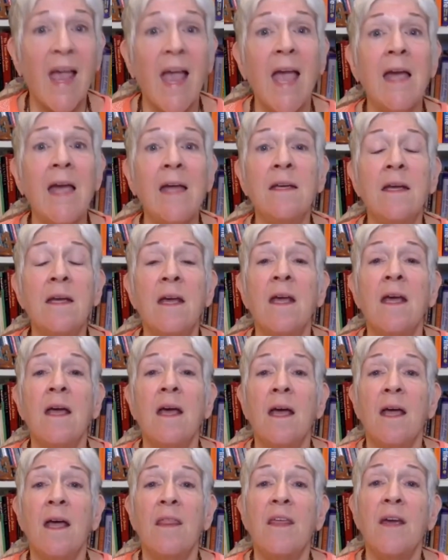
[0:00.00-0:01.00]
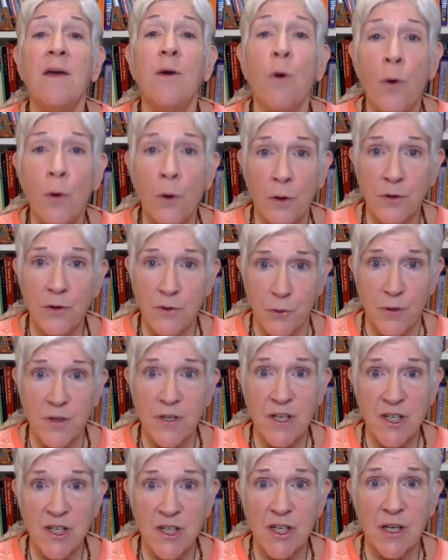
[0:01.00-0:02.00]
and the oral
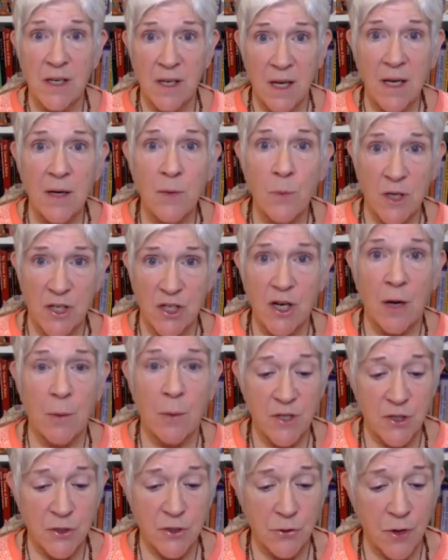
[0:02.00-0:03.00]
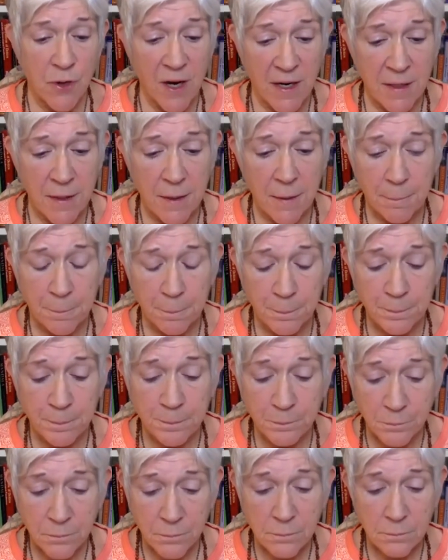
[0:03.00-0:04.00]
tradition in which I was trained
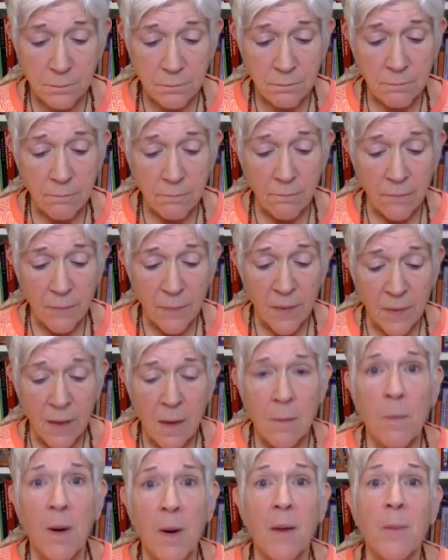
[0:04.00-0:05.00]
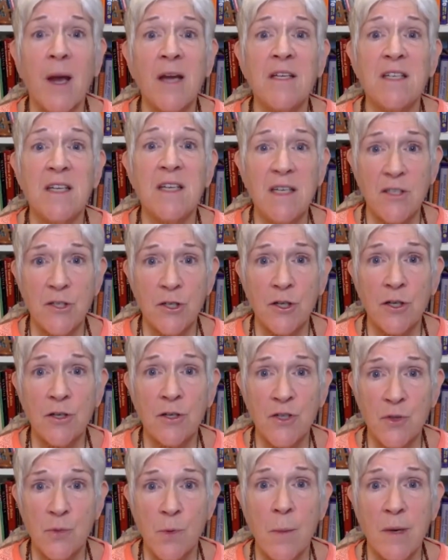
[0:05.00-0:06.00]
by my teacher,
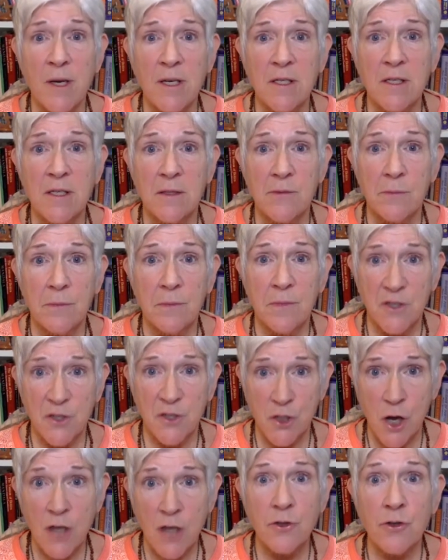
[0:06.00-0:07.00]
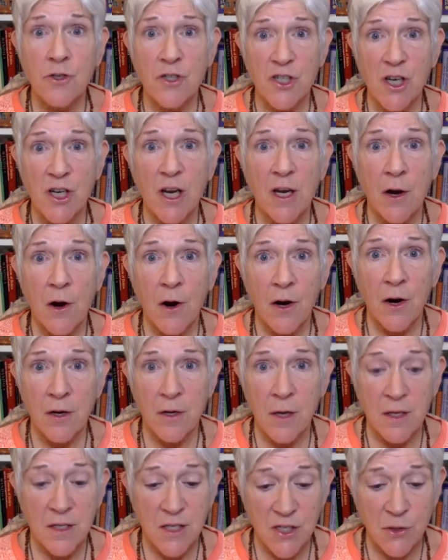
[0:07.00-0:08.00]
Swami Chandrasekhar
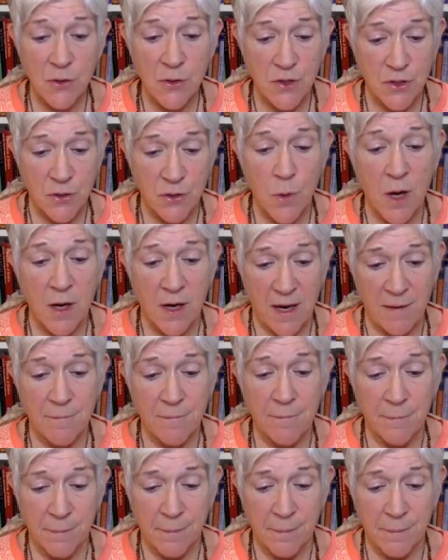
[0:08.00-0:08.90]
Nandsaraswati.